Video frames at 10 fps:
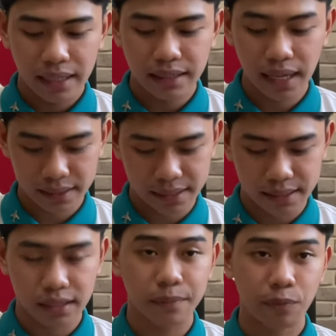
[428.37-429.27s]

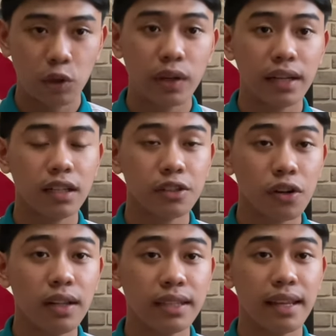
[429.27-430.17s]
yes, you can
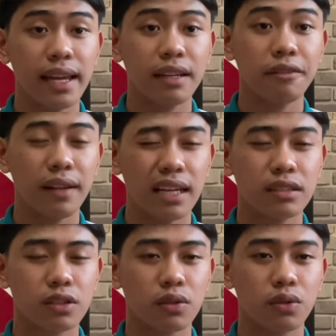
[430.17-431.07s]
enroll at any
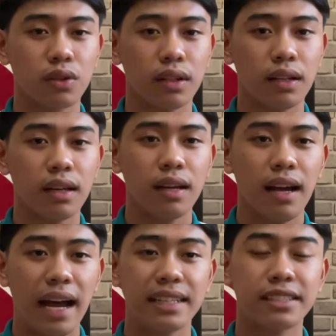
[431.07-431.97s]
flight school
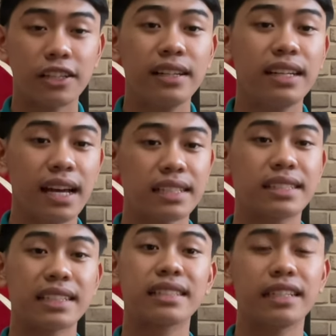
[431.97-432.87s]
as early as
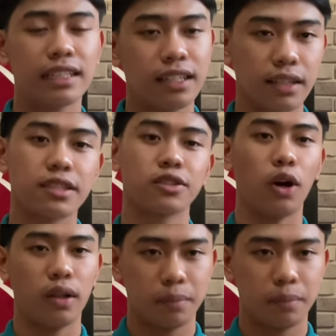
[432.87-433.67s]
16 years old